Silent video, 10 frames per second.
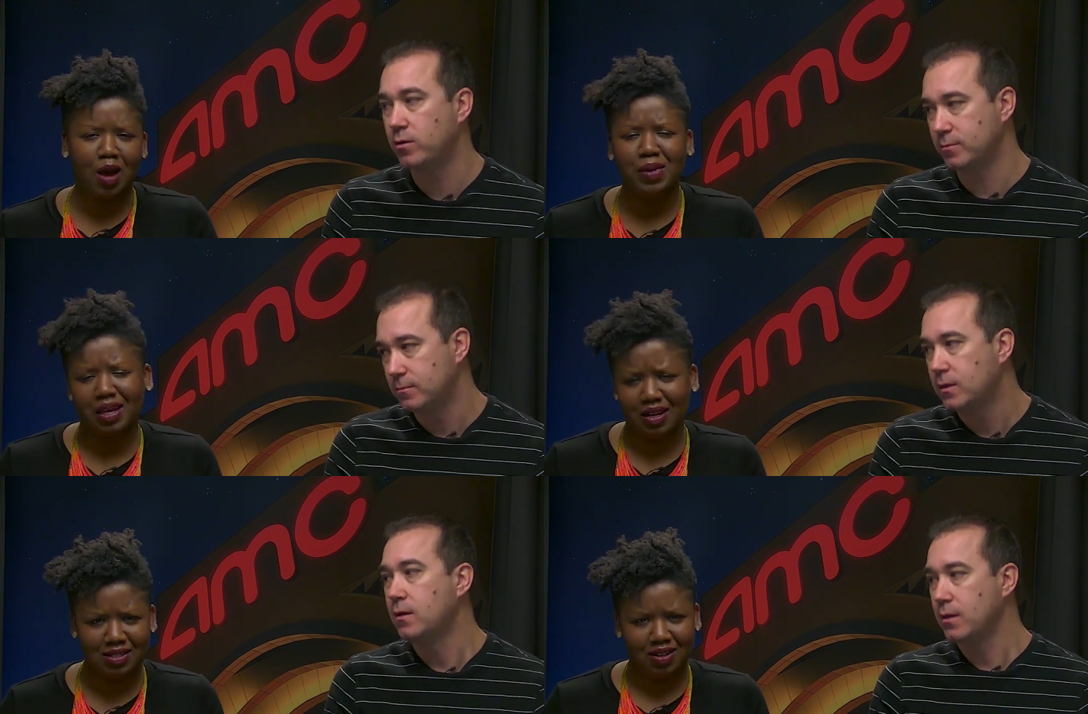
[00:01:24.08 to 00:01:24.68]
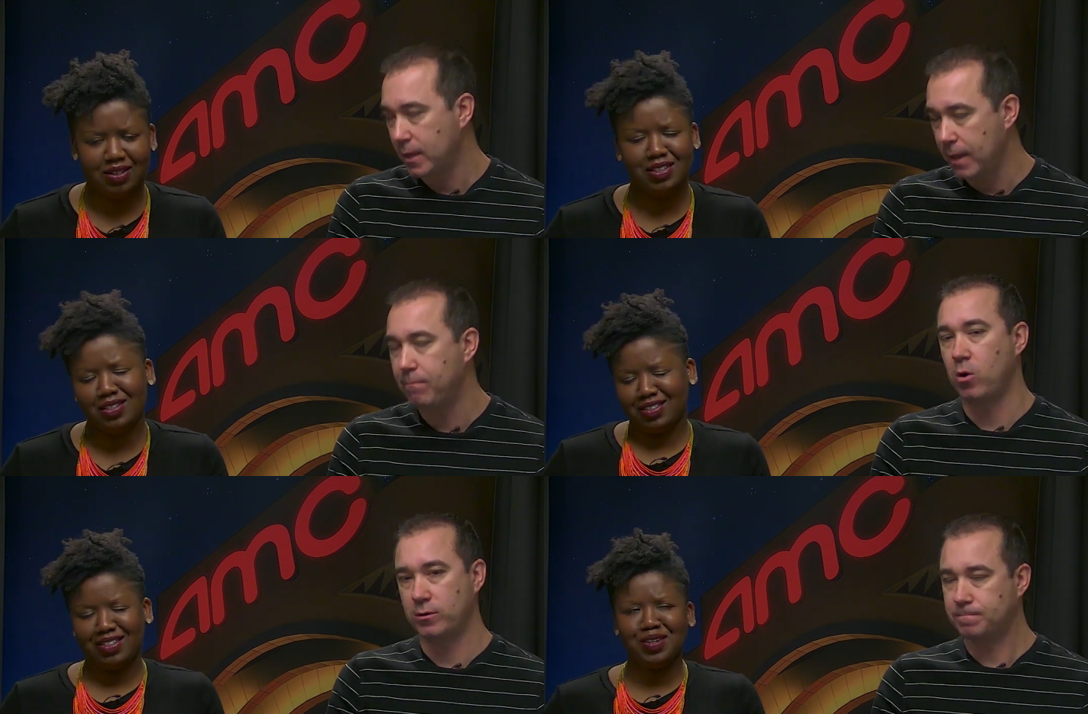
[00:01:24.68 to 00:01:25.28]
Speaker 1: becoming an adult.
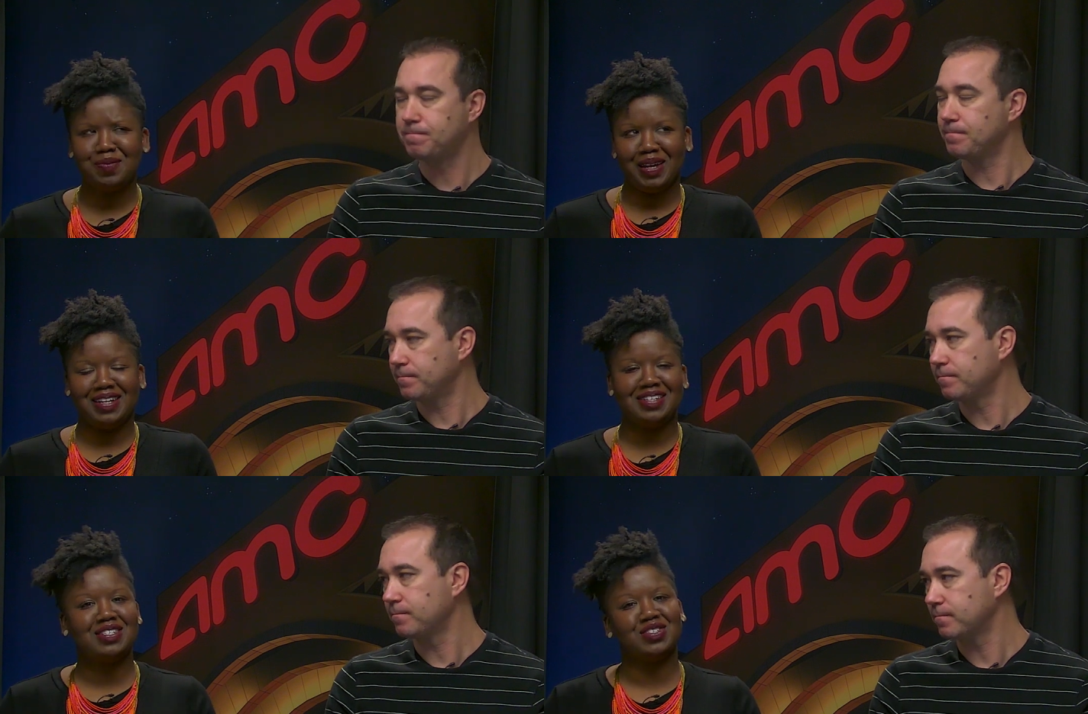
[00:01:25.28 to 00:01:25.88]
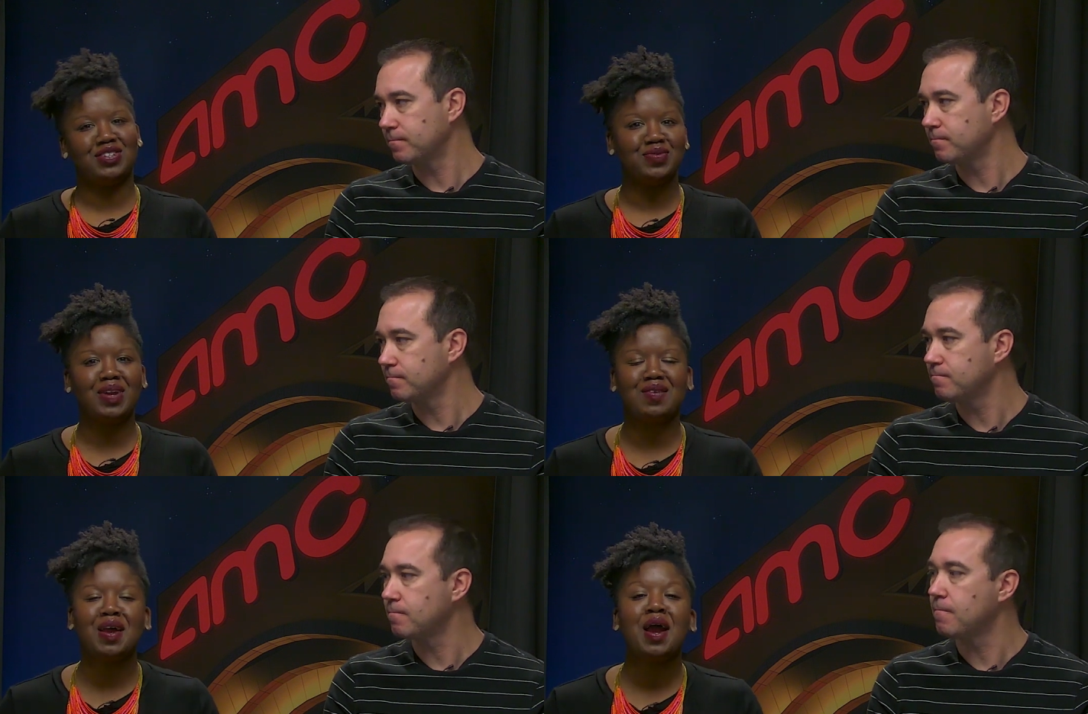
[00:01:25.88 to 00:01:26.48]
Important. Or making decisions,
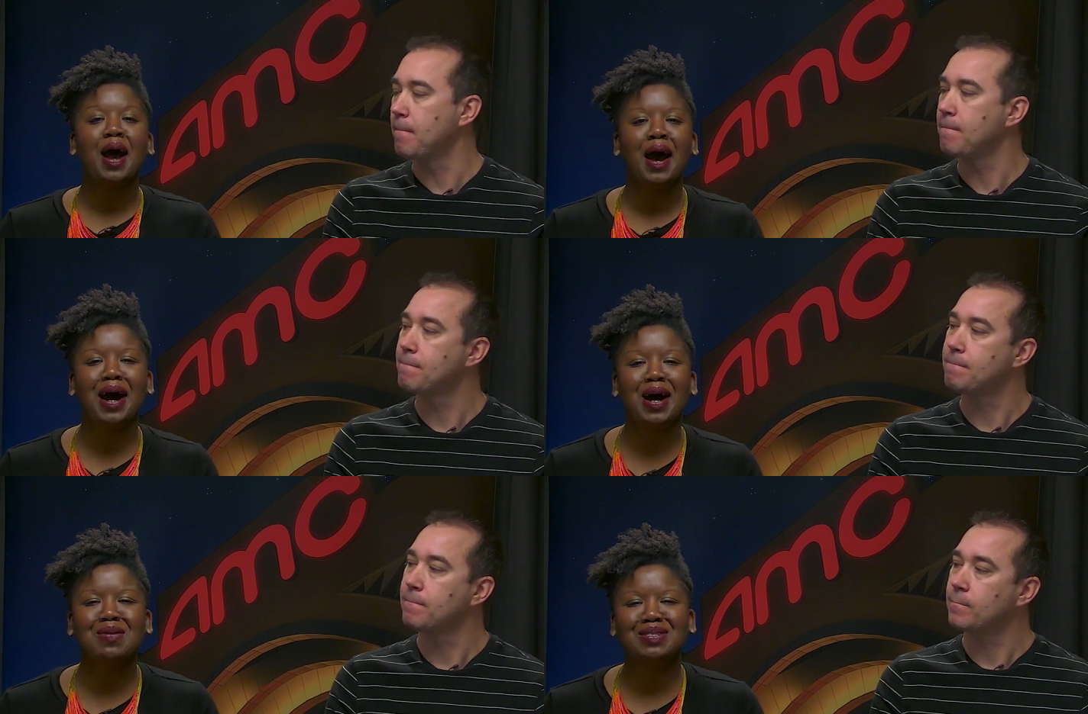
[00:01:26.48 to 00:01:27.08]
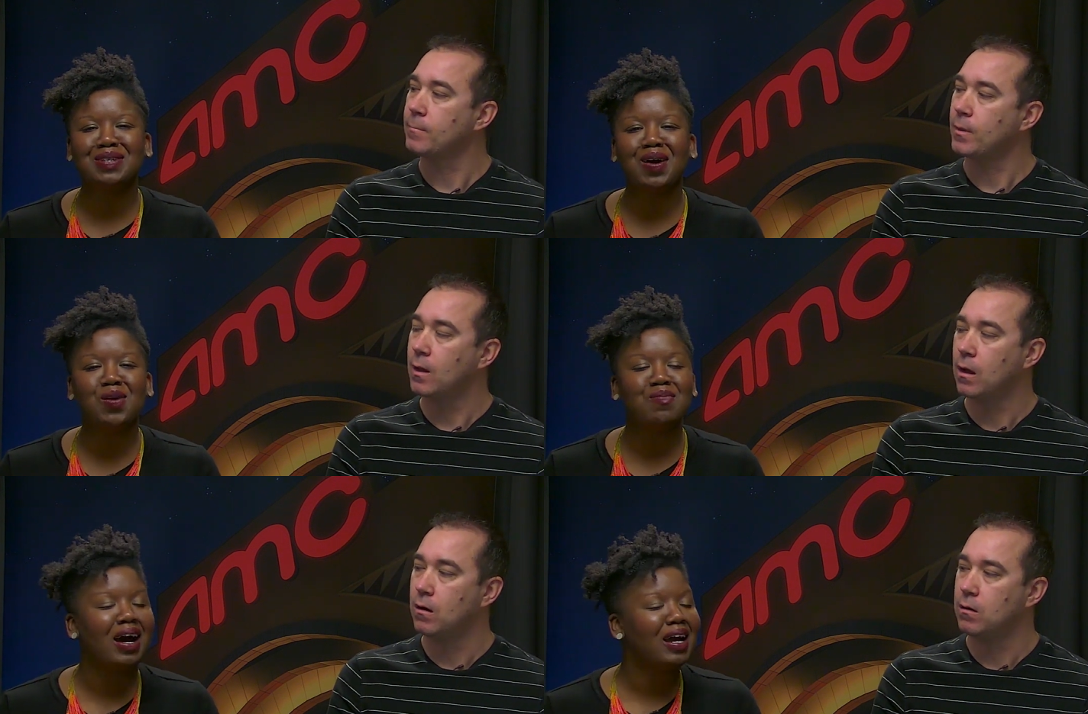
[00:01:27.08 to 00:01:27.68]
whatever. Mm -hmm. um, so
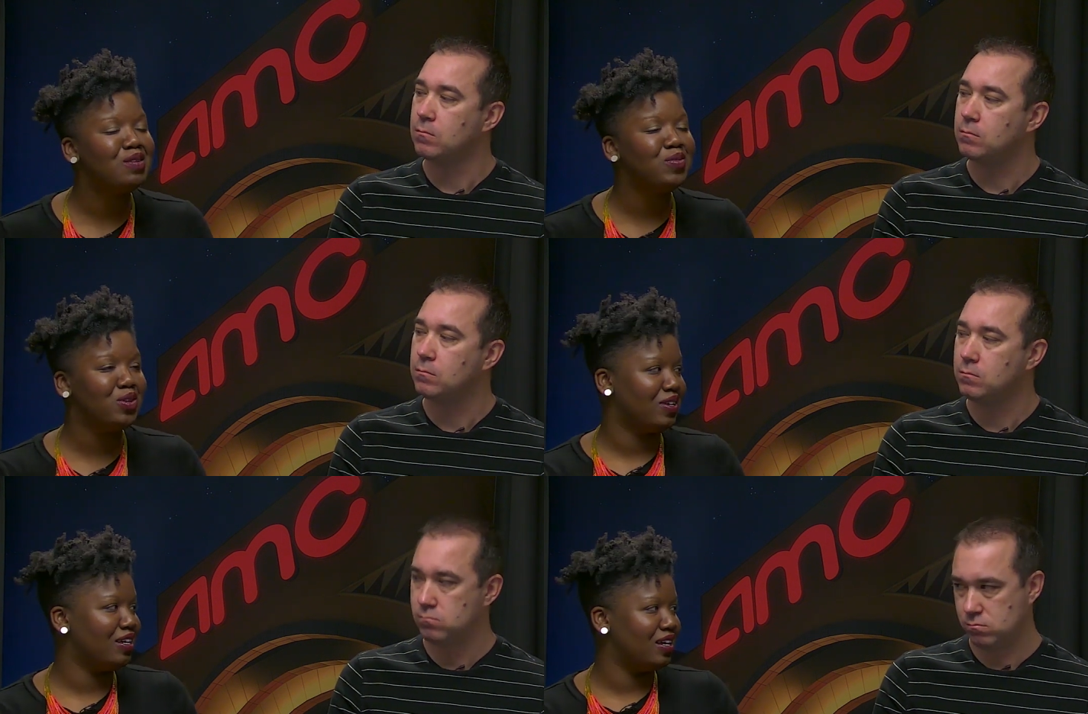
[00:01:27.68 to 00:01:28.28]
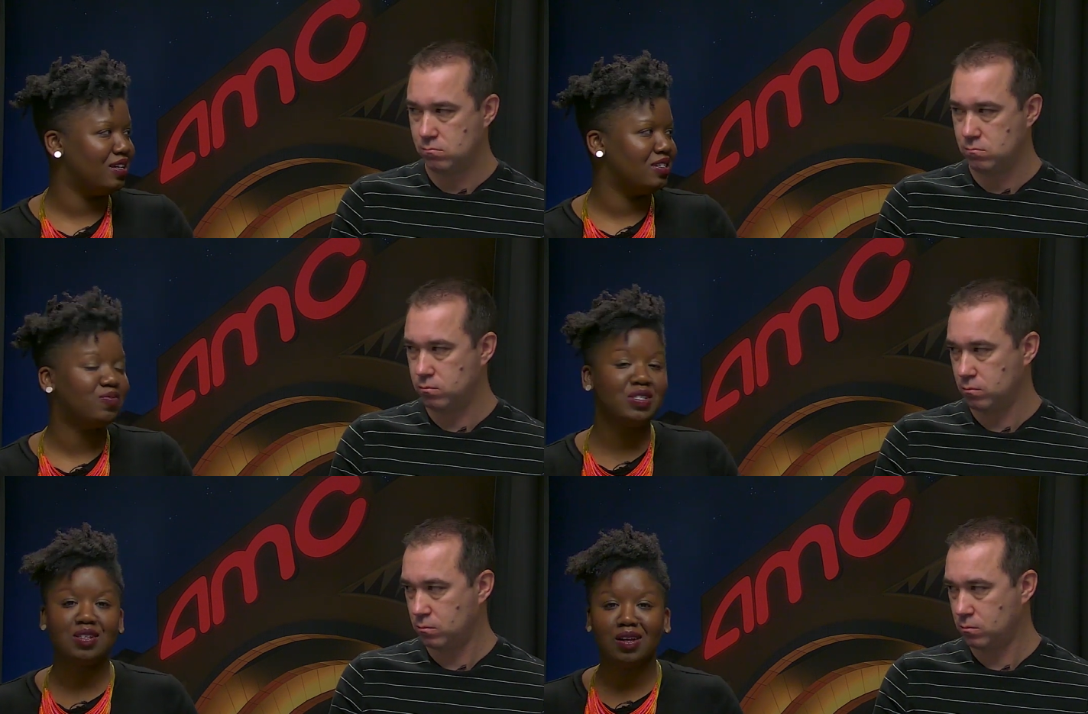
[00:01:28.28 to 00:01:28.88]
my movie is
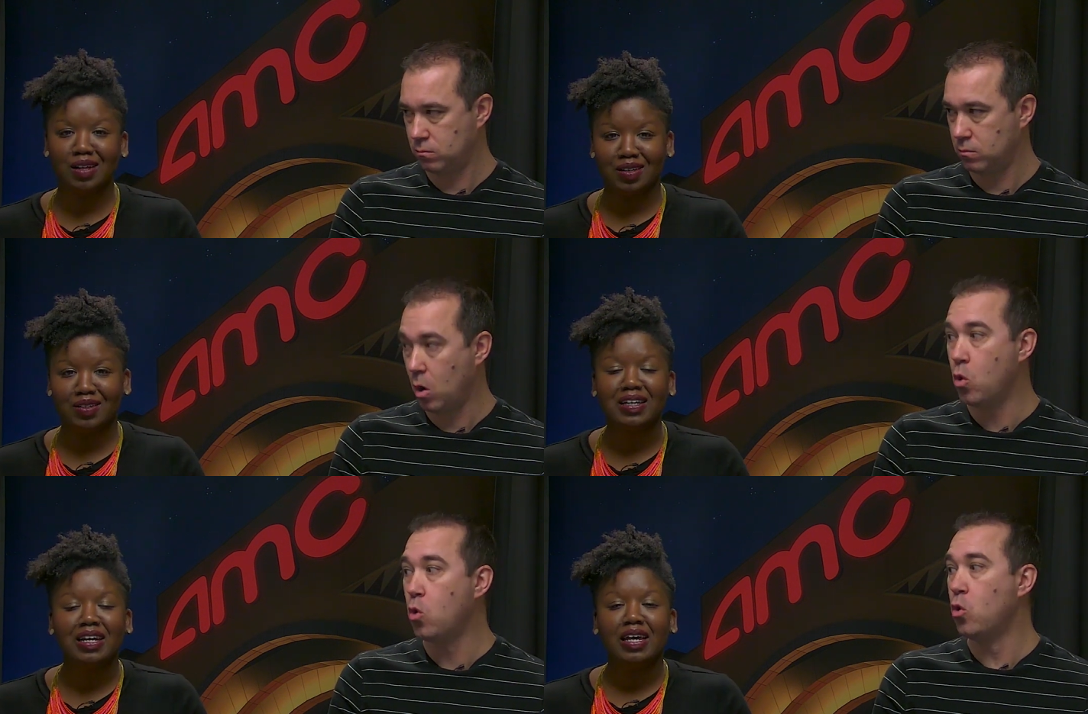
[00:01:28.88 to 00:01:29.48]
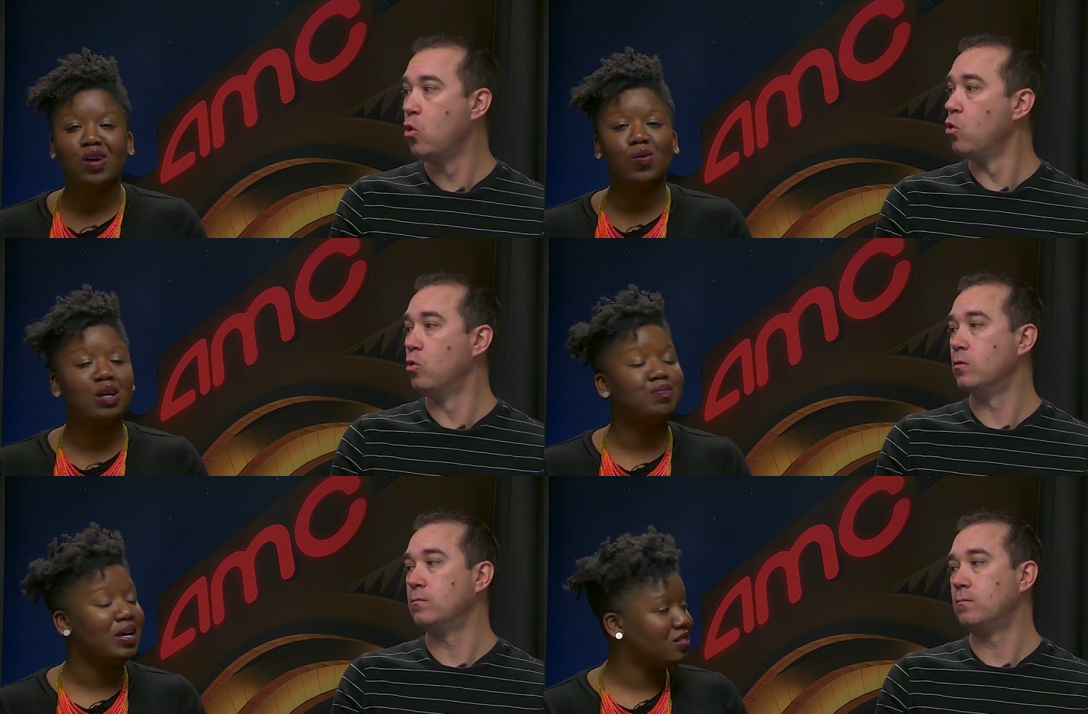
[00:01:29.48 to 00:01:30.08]
Free Solo. Ooh. It
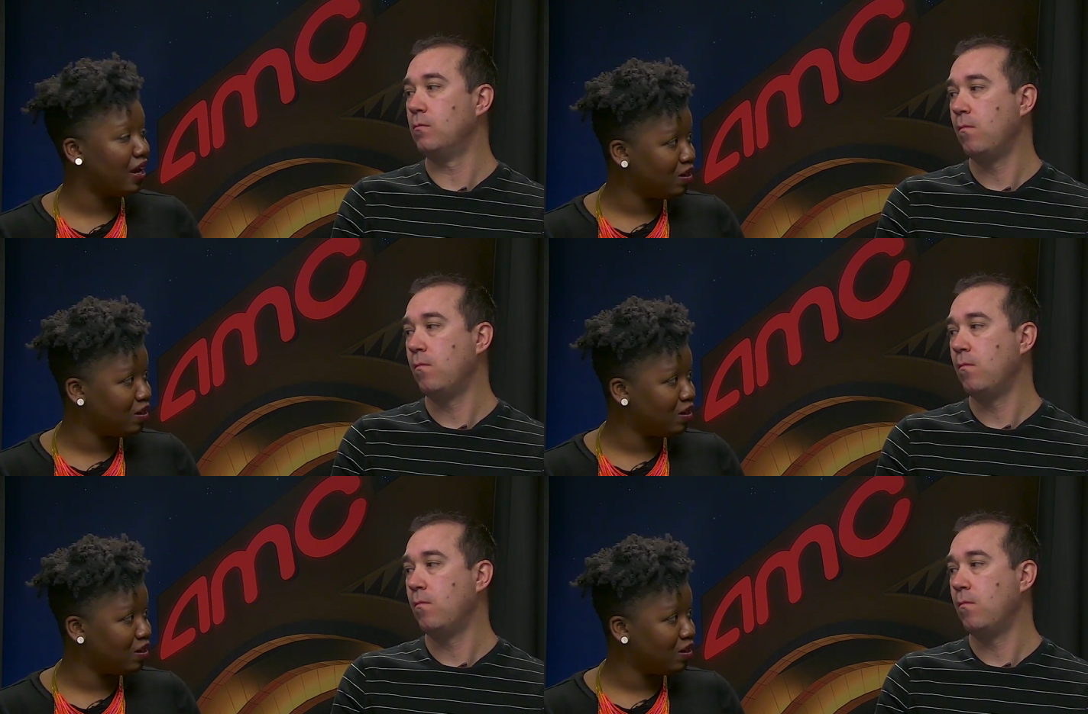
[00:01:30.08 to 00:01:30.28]
won Best